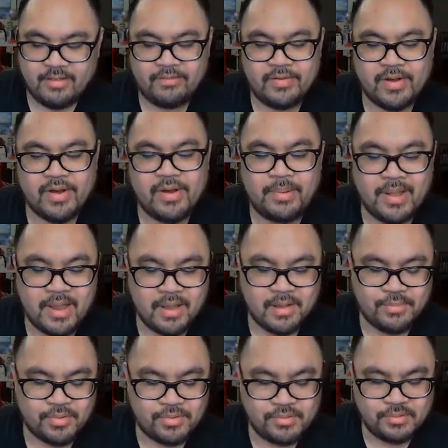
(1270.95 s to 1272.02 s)
Very
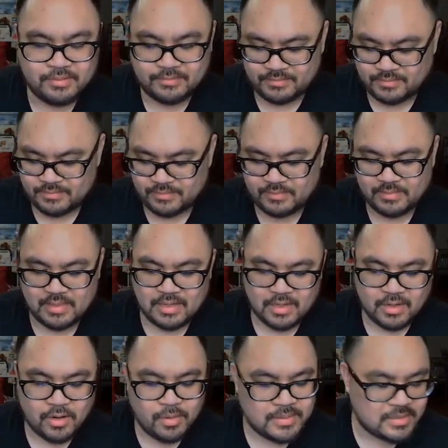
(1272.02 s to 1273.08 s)
playable.
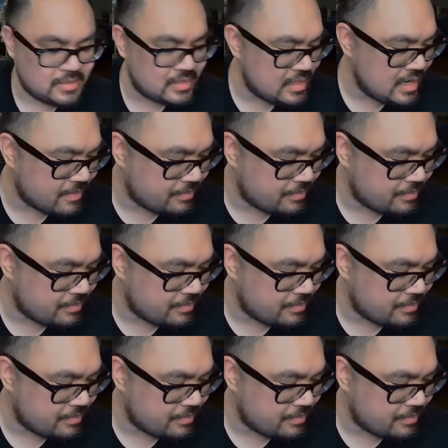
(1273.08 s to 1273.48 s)
I hope to see